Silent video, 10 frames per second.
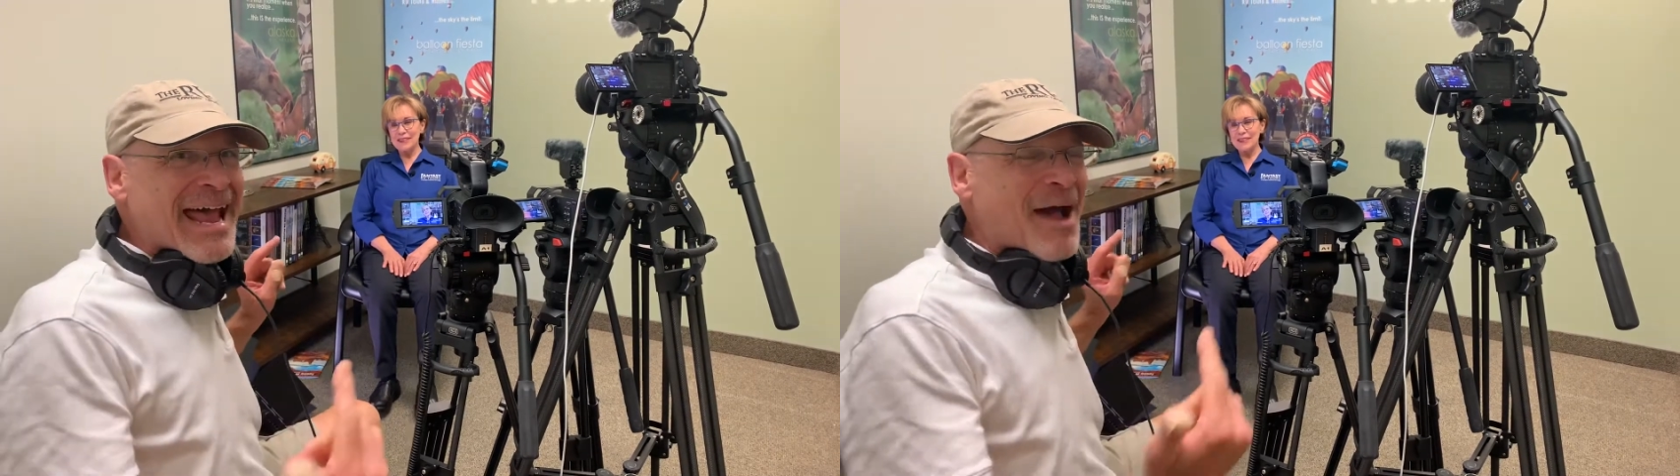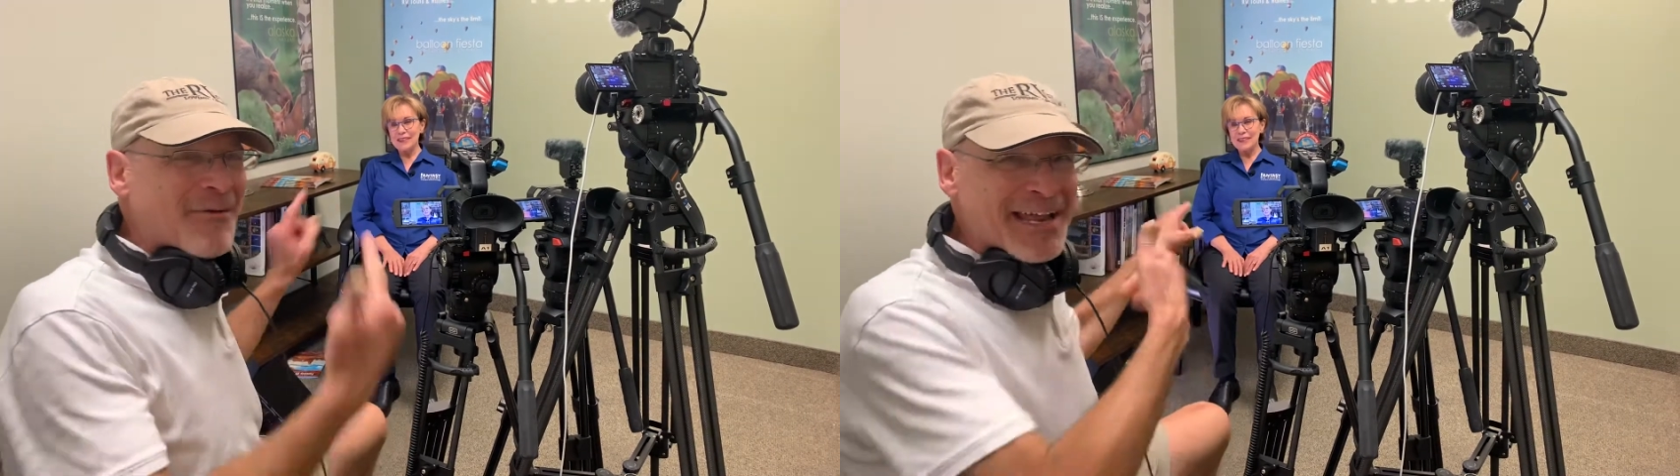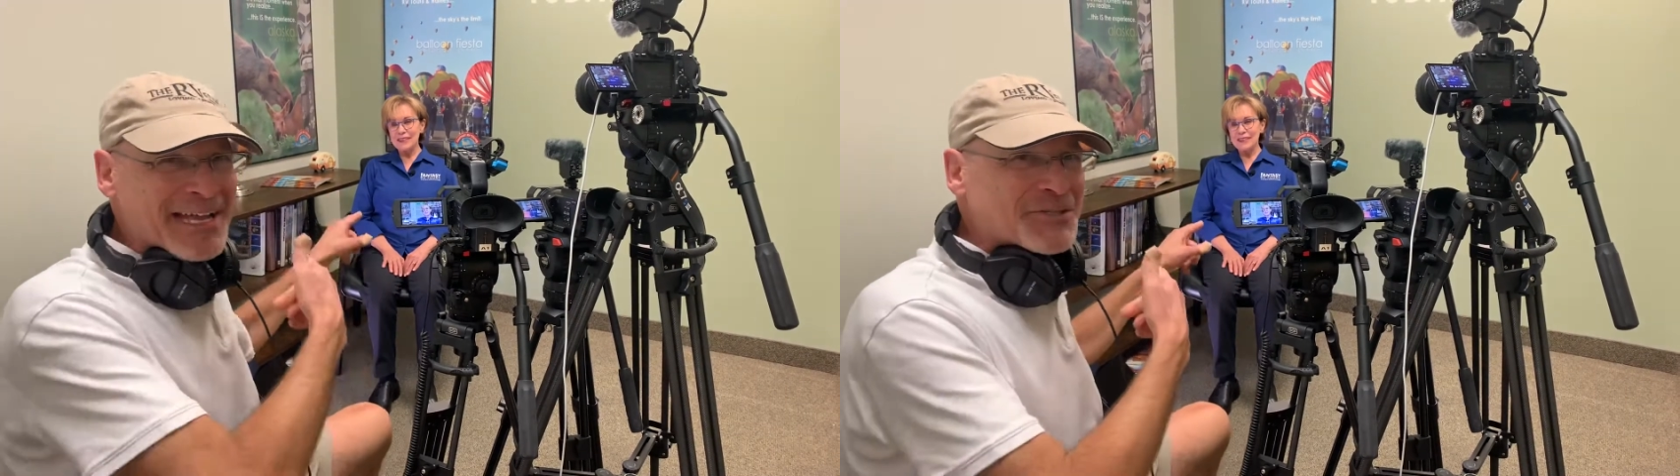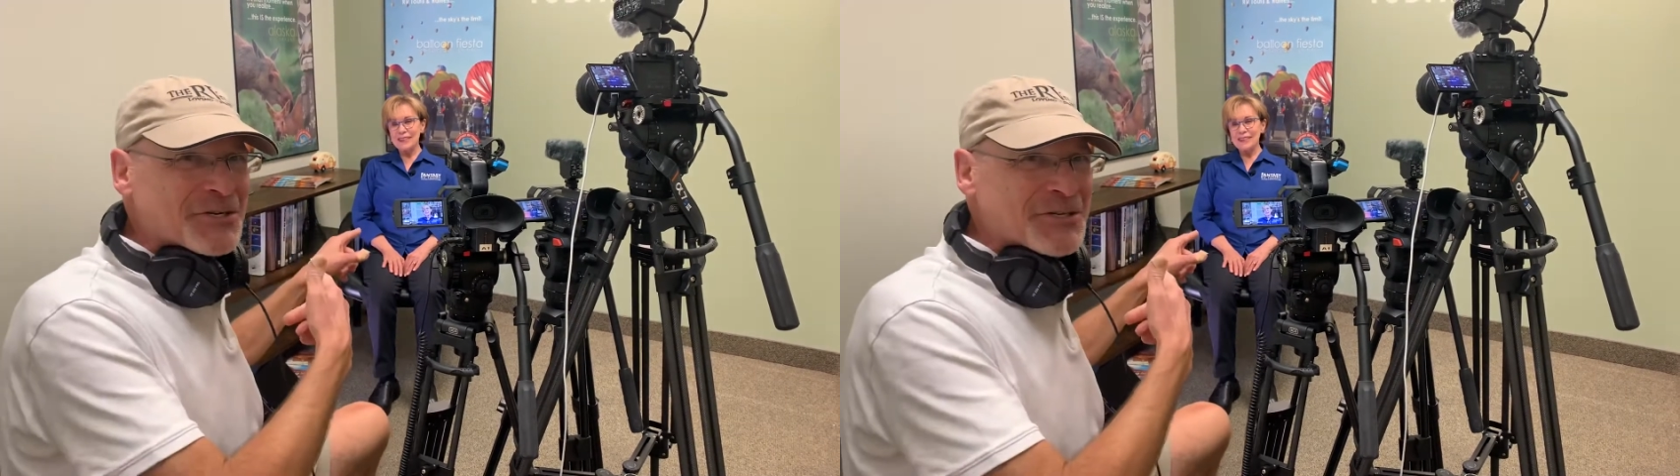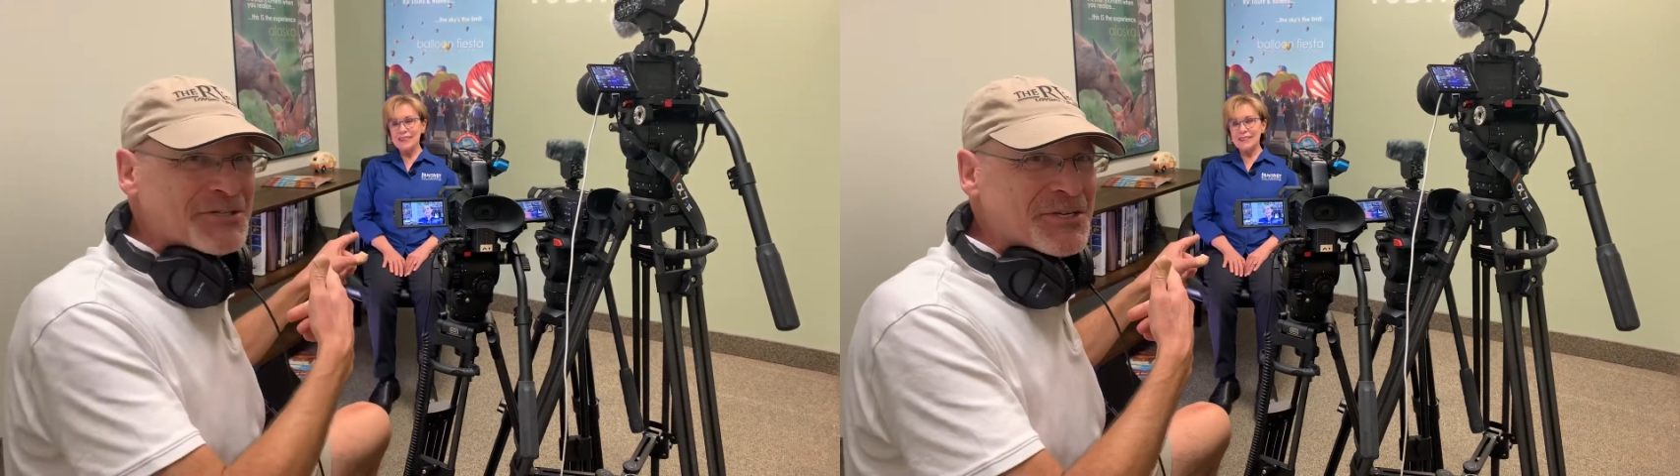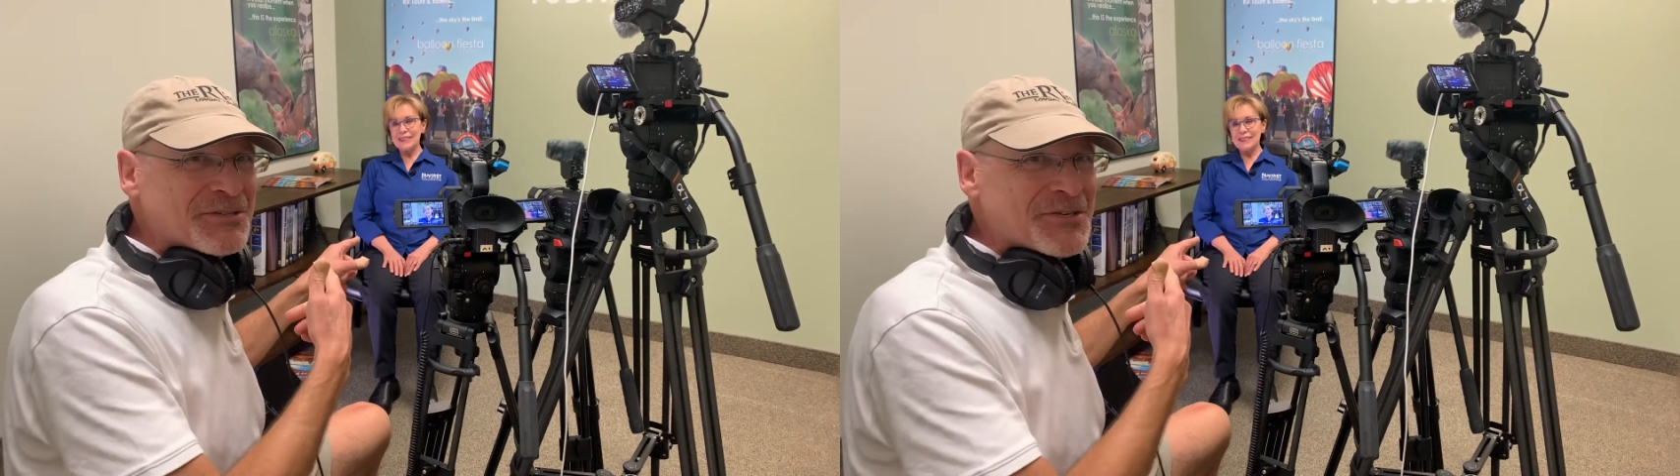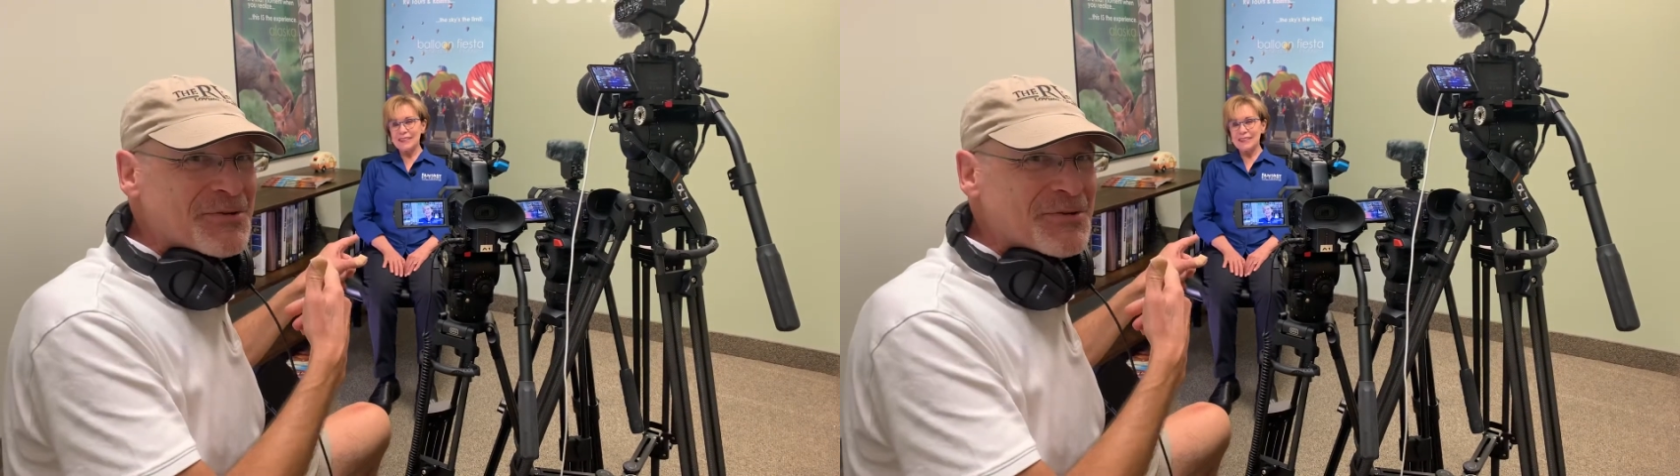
I want to introduce you to